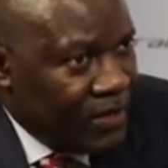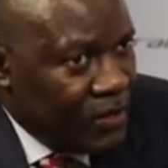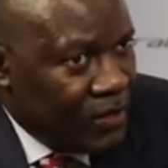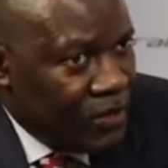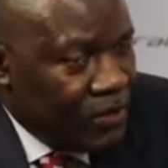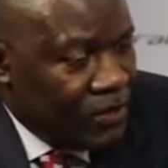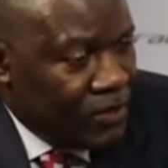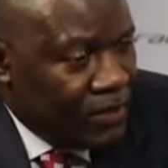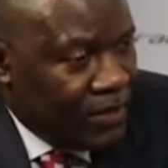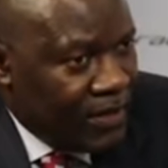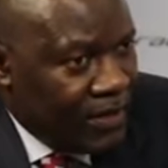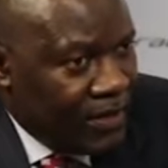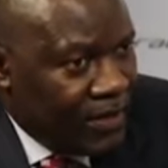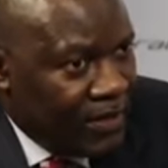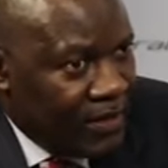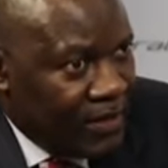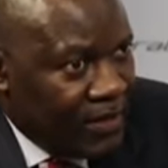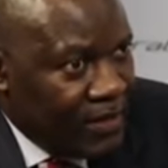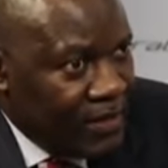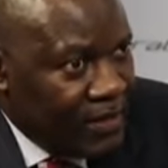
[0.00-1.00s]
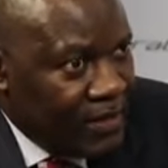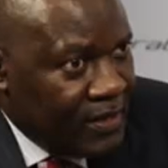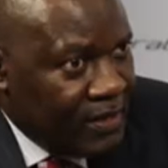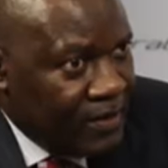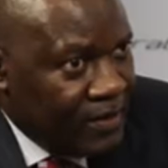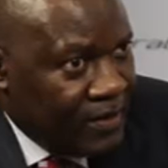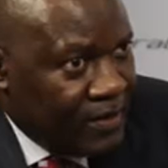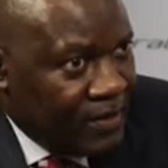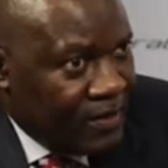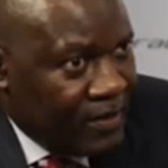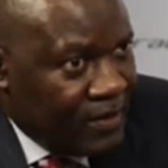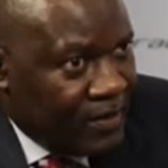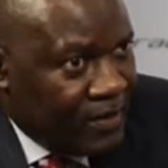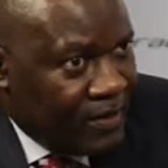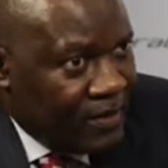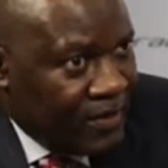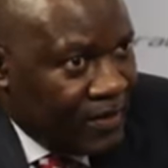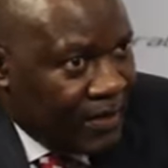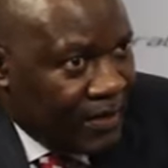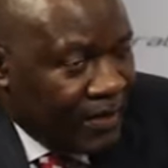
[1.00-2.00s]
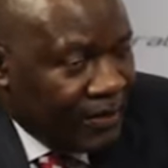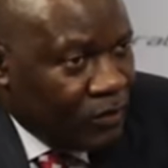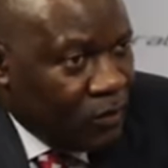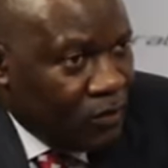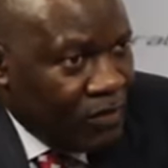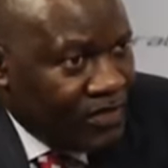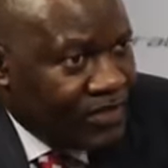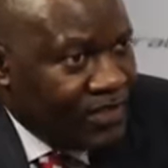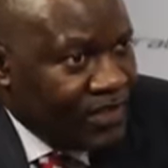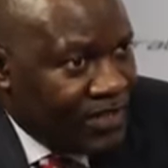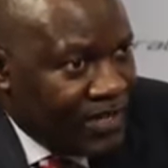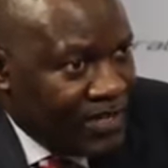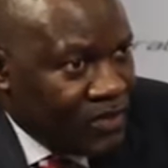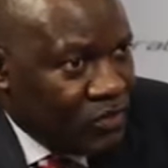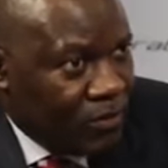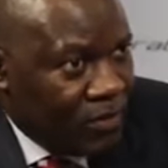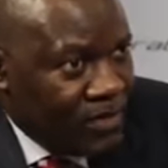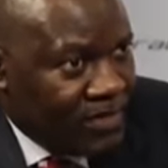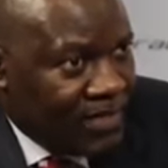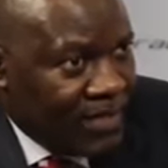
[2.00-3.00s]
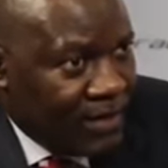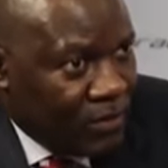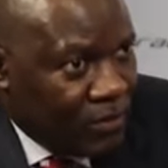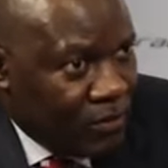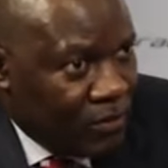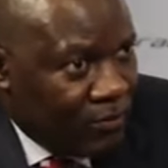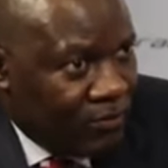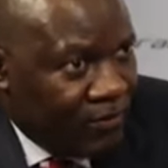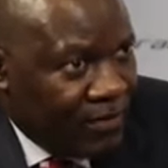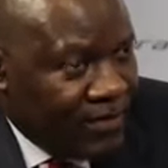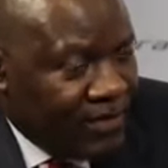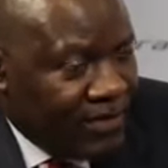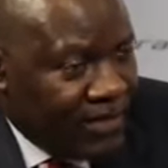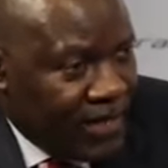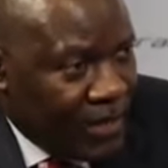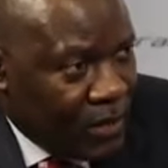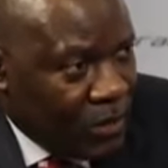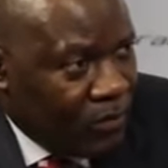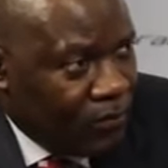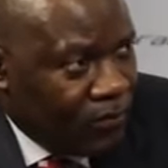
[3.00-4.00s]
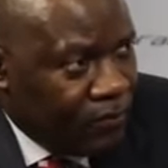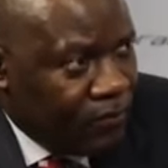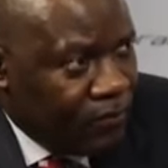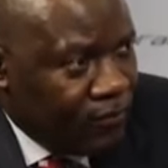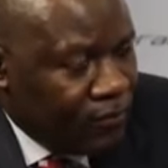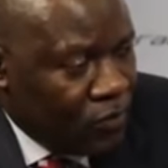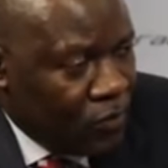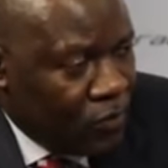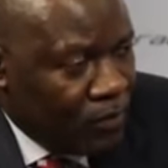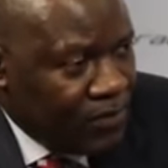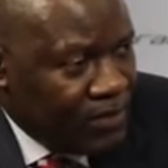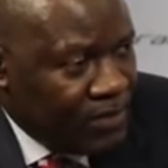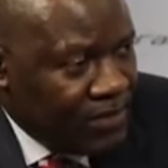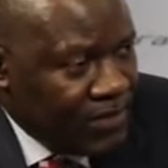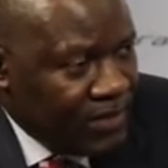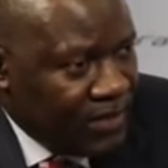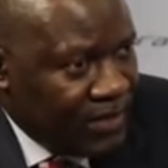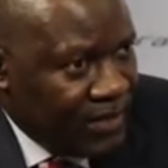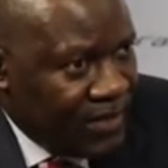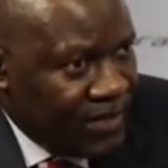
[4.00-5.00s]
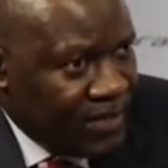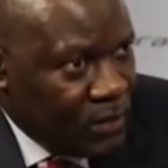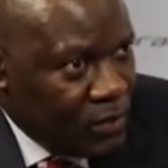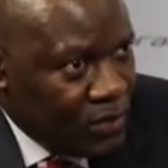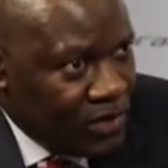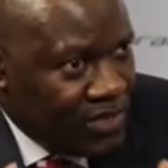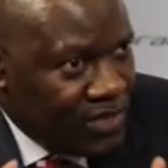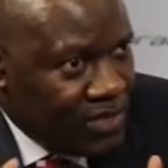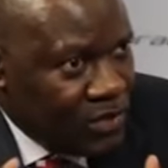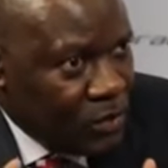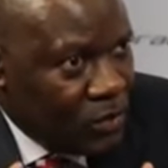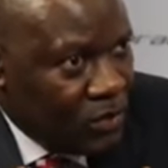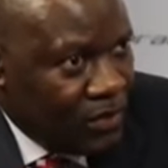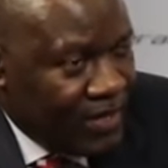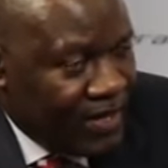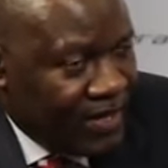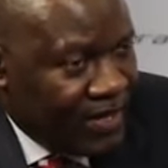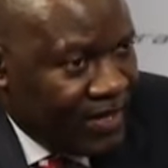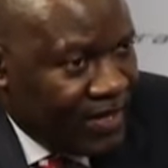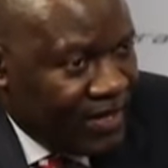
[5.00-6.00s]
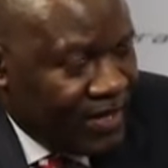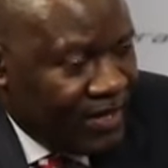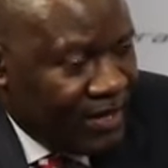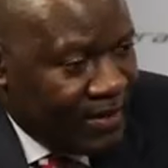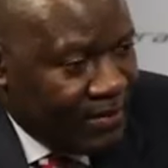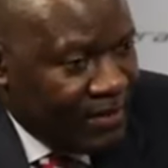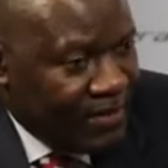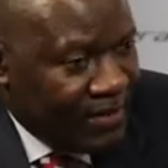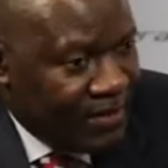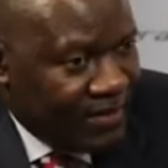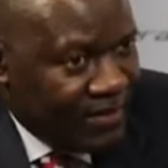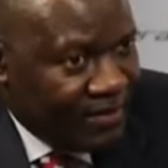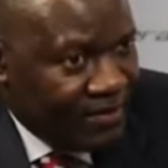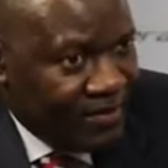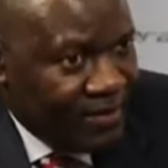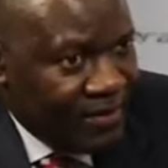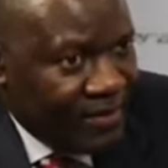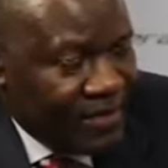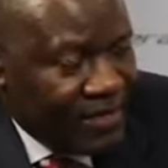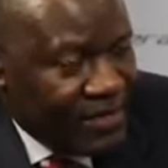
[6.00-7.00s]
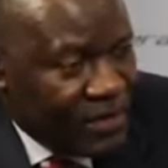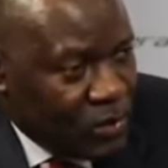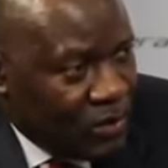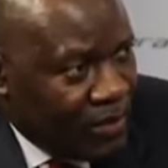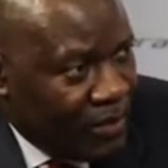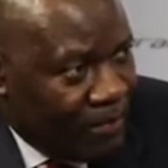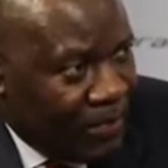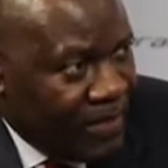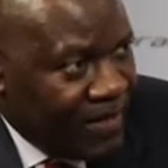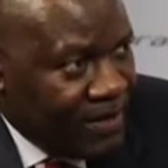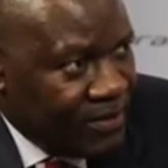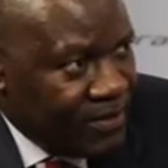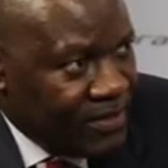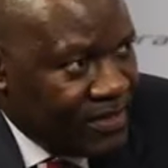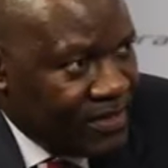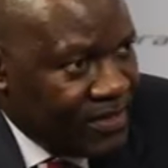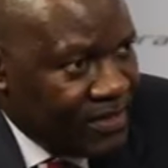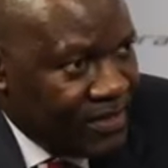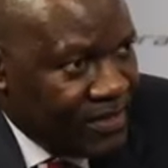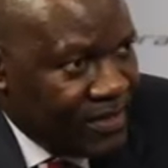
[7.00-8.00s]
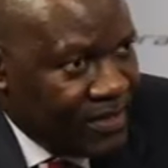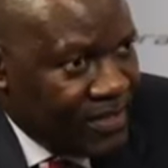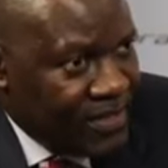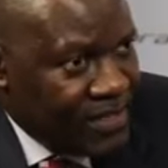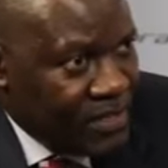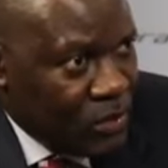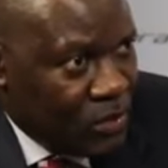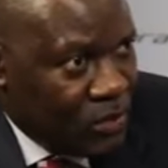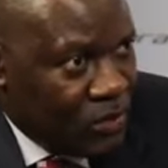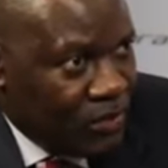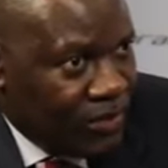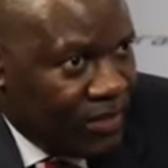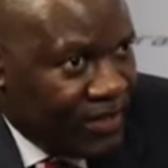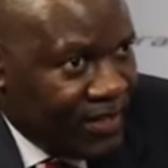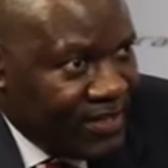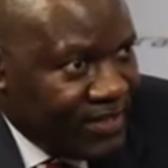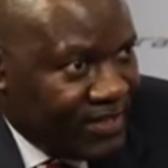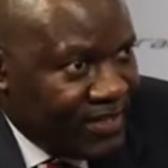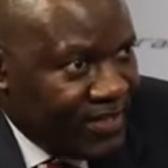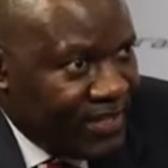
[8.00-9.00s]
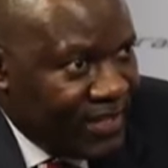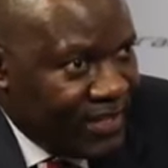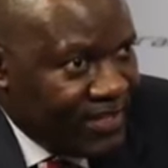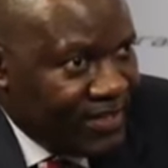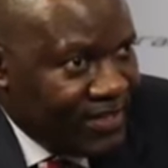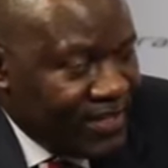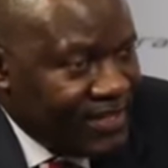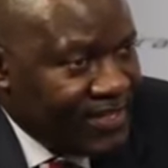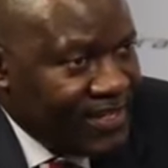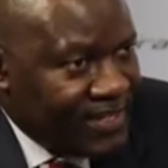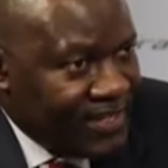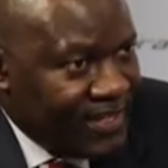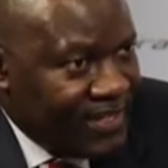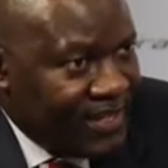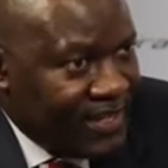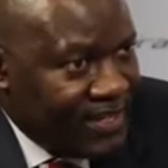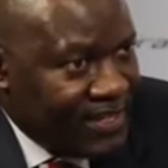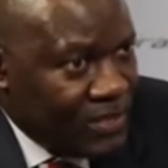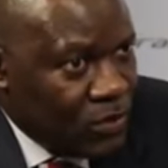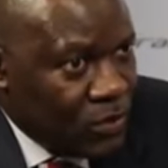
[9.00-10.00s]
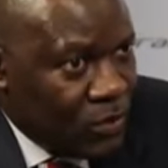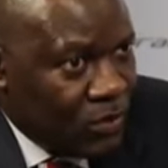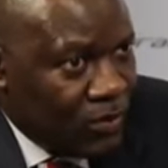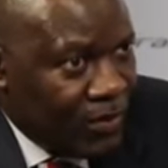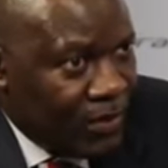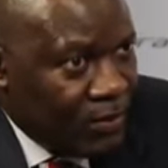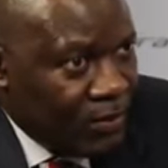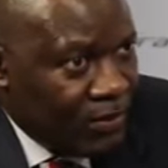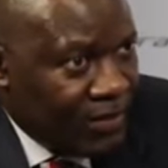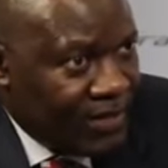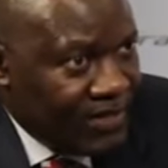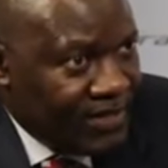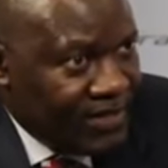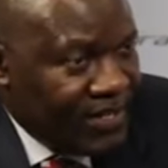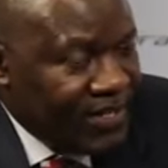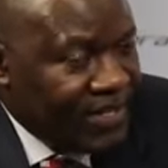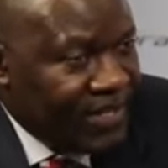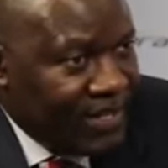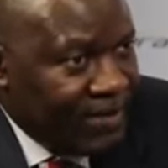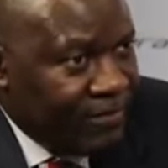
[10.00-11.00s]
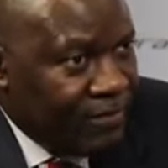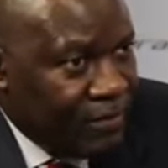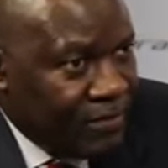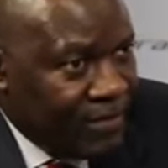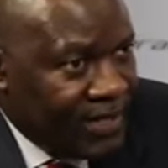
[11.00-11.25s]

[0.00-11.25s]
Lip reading: You know, domestic customers can convert their rooftops and use the solar panels. So they can generate excess energy. So we are looking at any level.